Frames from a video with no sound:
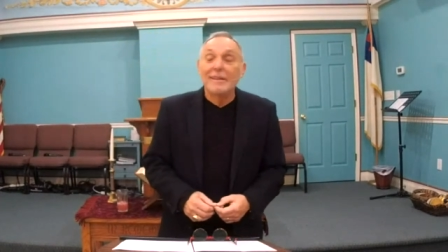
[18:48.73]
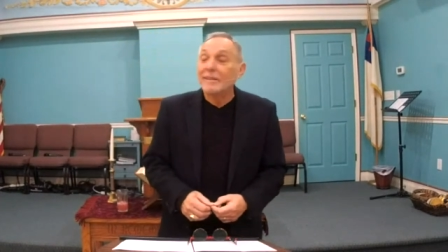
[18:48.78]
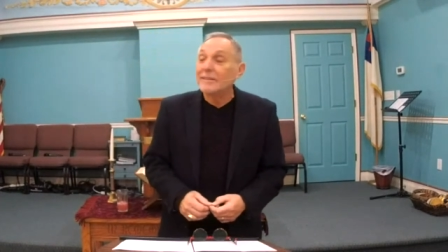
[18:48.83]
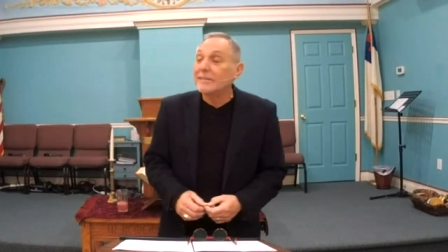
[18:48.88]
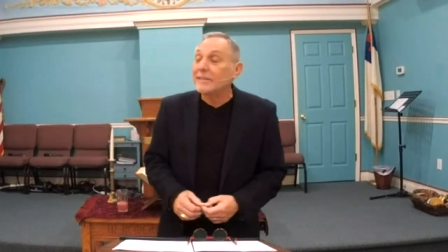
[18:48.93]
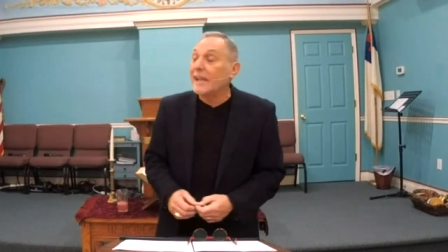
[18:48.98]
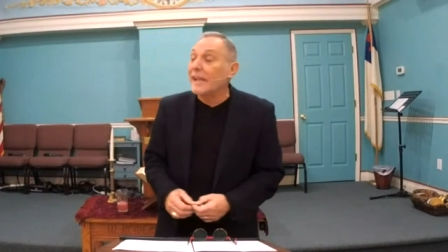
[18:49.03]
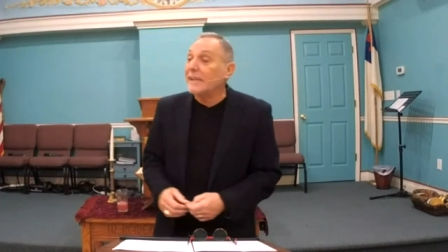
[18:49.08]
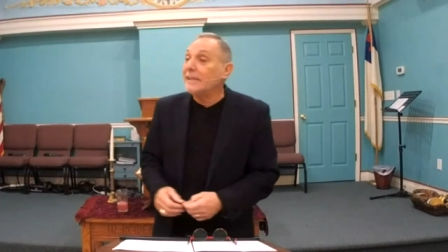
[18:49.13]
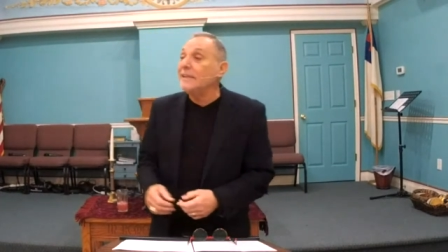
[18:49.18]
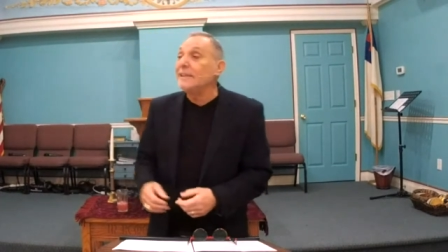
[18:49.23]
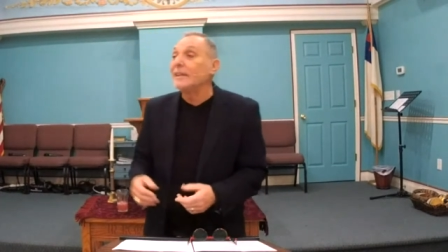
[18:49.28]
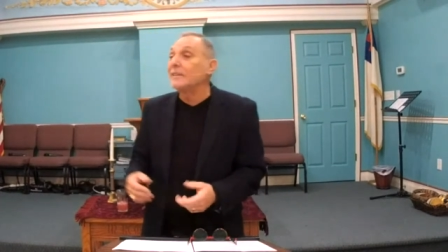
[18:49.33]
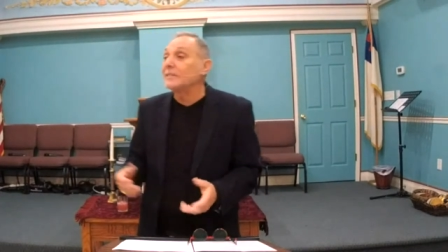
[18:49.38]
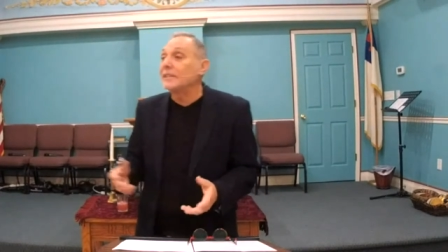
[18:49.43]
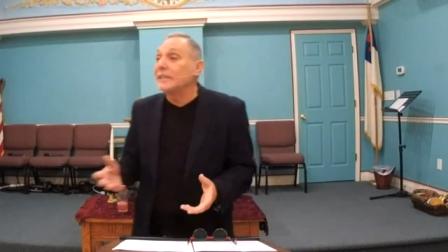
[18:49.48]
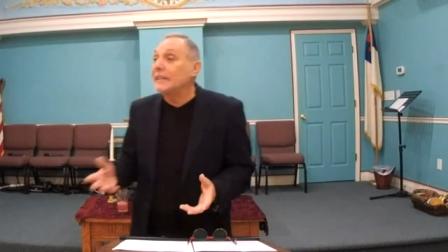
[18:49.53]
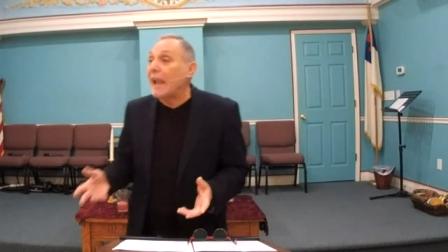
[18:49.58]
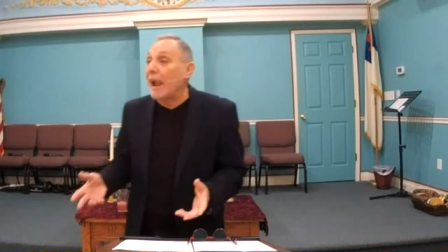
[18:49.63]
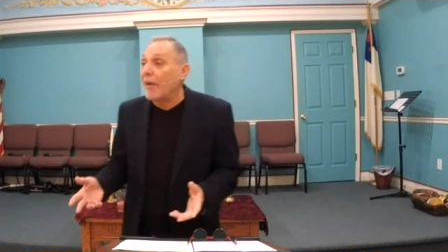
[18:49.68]
Satan
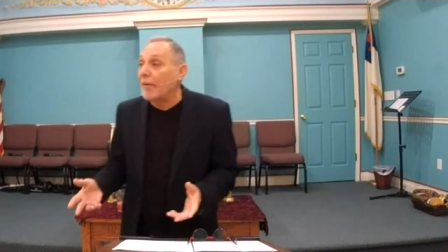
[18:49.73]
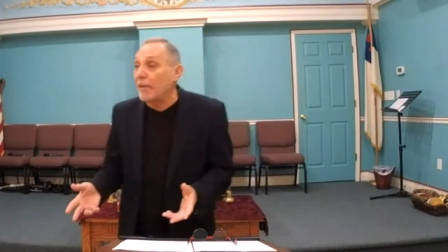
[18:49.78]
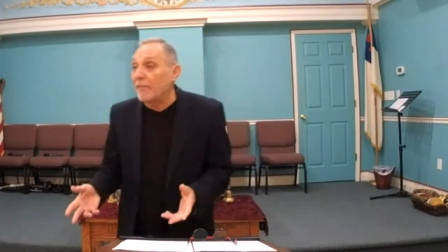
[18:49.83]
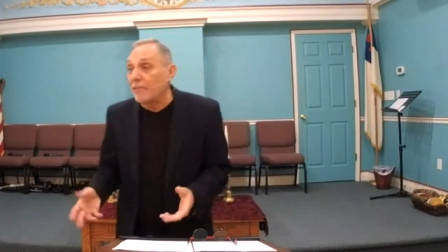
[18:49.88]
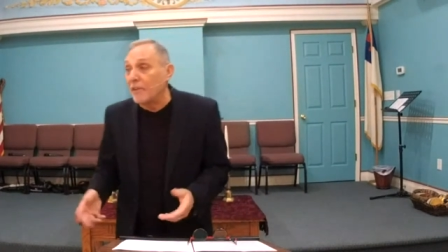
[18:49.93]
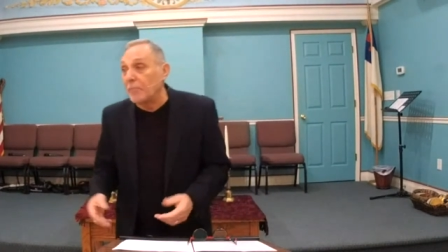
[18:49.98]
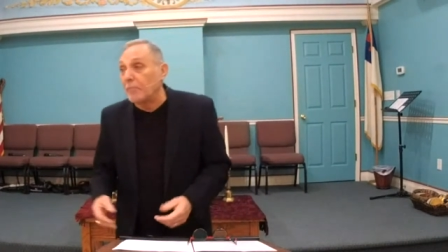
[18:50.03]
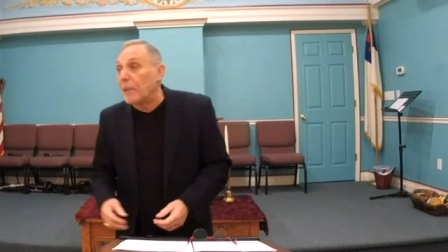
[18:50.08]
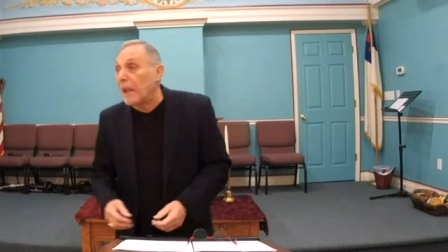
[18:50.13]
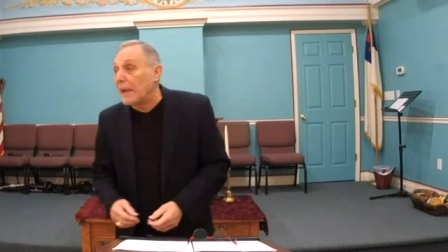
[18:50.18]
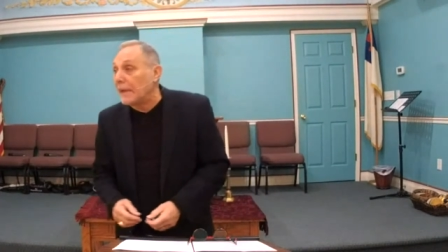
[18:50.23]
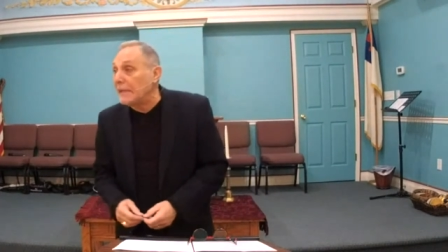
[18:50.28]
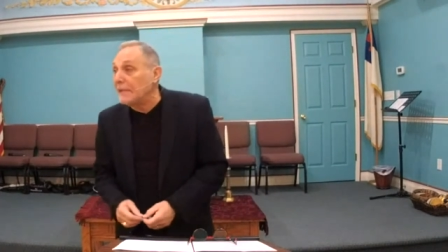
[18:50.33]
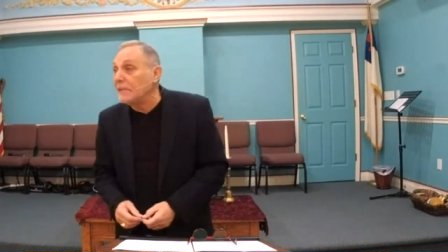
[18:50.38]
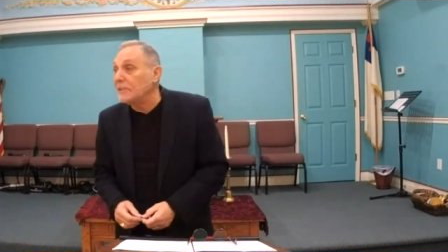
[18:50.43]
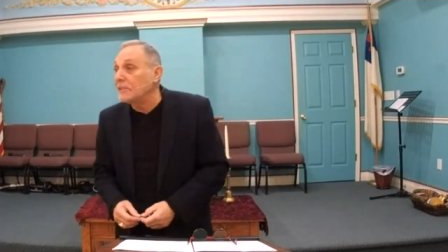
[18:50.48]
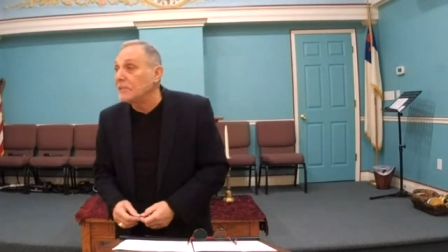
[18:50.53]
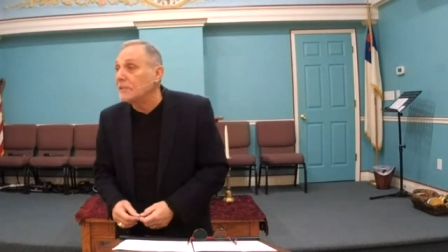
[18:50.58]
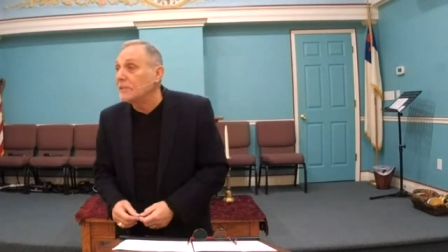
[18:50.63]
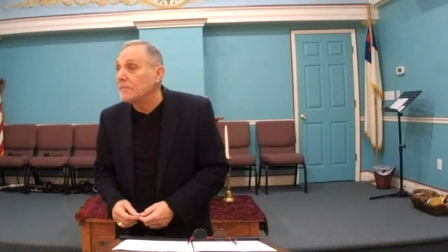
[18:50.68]
doesn't counterfeit
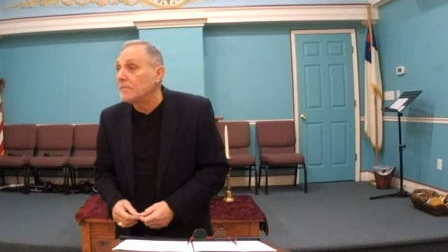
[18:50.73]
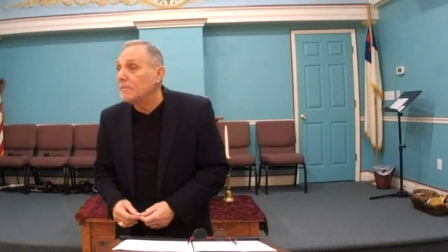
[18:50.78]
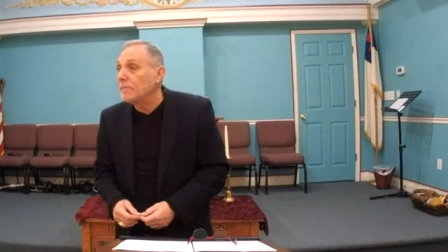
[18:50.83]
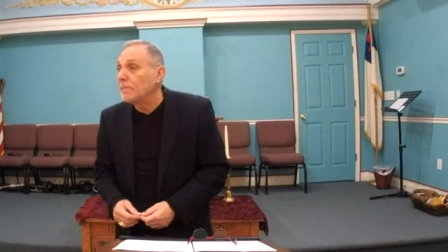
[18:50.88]
pennies,